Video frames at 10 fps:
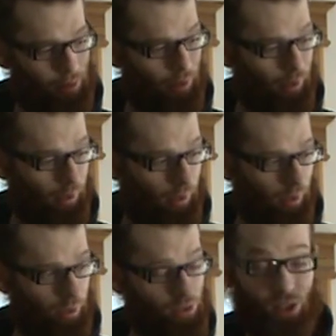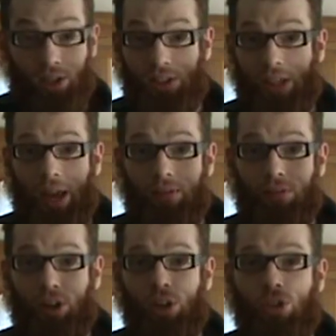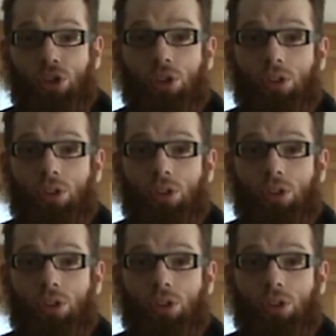It's a satin finish.